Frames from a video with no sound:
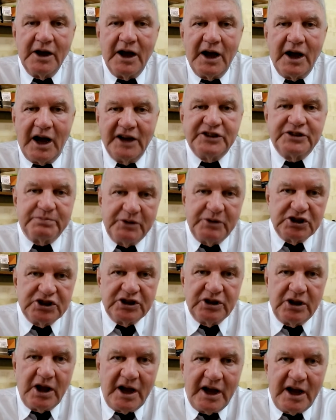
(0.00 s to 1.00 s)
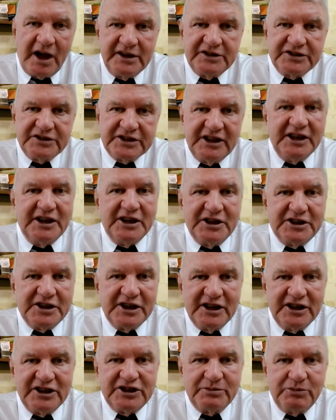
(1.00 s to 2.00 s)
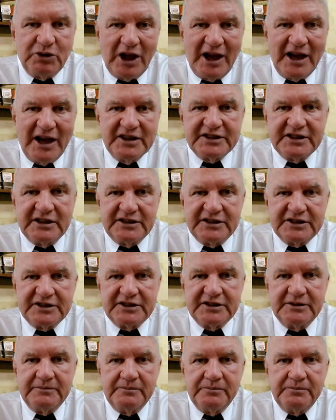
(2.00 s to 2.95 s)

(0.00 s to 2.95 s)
I specialize in intangible assets.